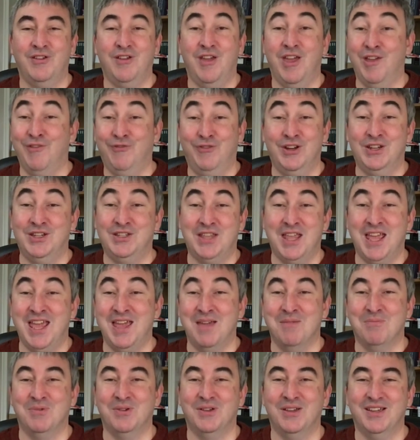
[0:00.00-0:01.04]
every
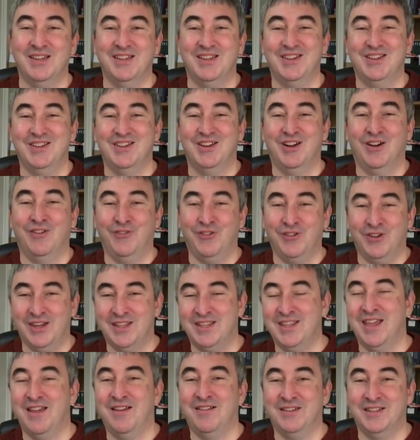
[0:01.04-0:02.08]
step of your
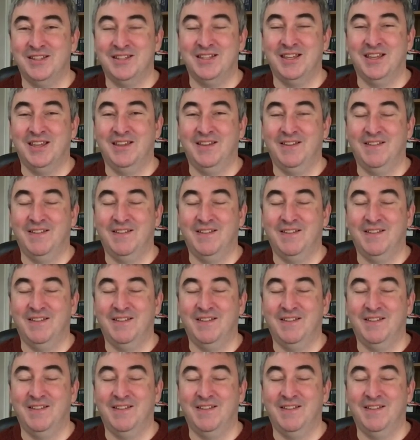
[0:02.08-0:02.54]
eternity.